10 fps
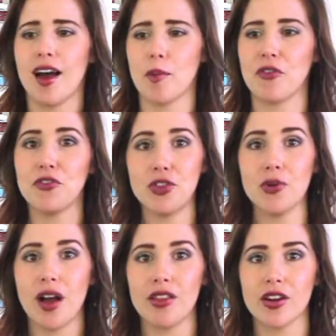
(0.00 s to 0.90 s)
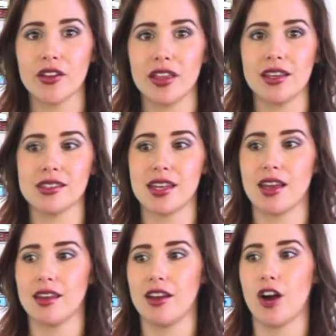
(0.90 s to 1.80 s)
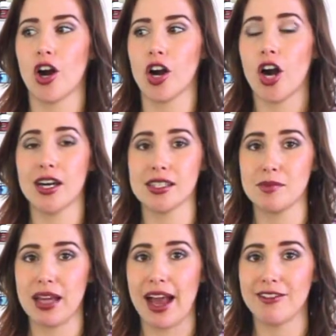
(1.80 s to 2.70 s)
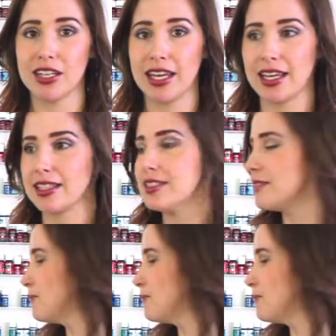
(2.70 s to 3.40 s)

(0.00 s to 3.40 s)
A few other things that are awesome to have on hand